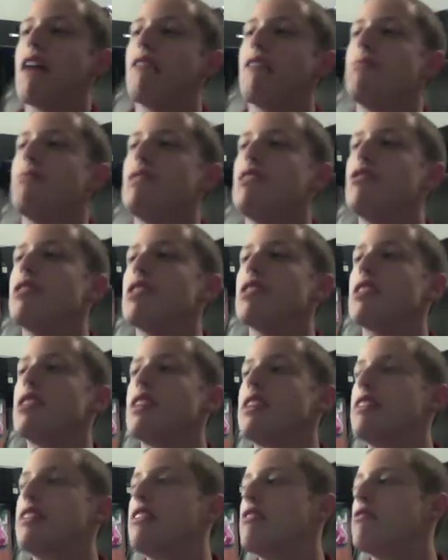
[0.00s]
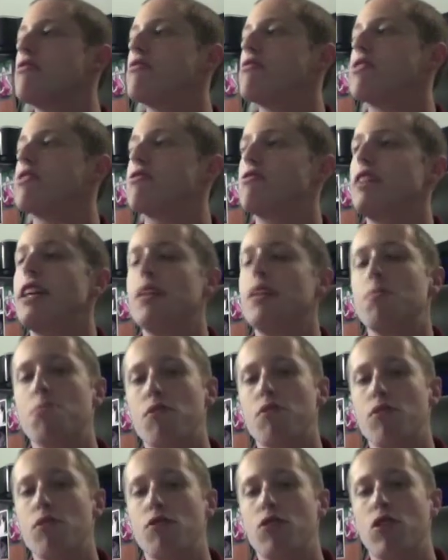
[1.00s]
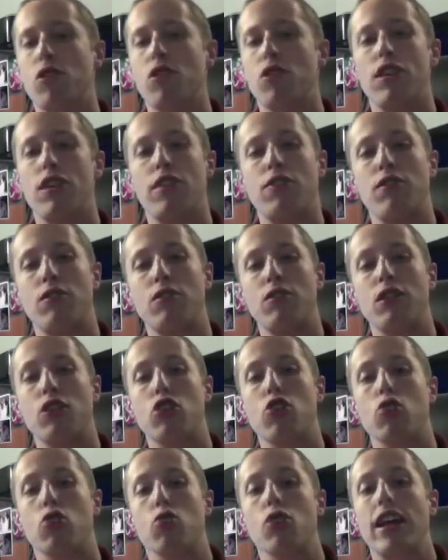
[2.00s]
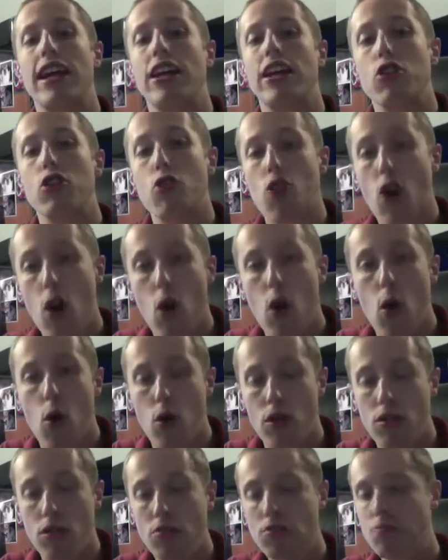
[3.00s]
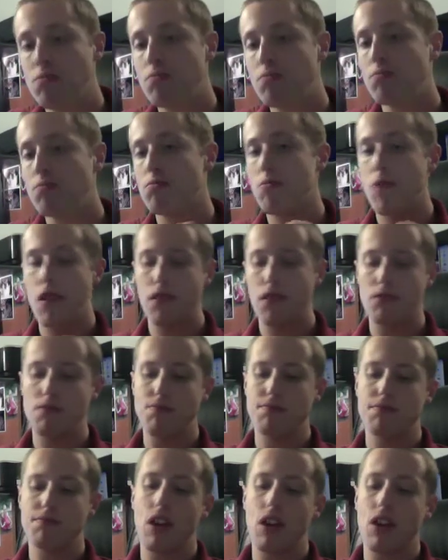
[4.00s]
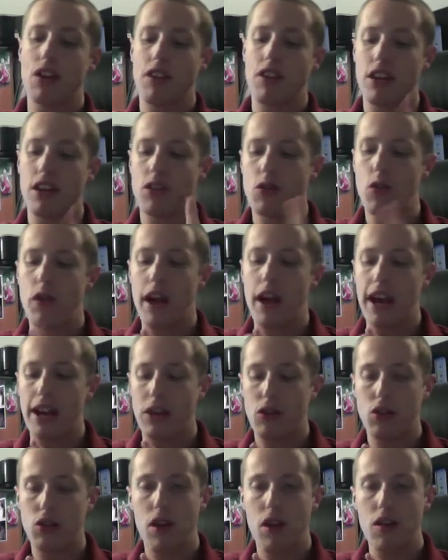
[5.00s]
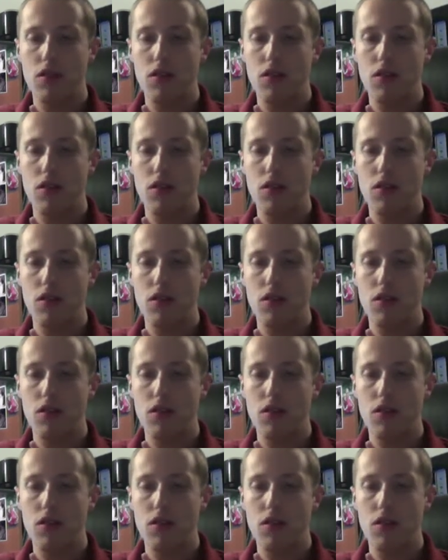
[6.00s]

Basically, to create your persona, if you want to create your own, you need 2 things.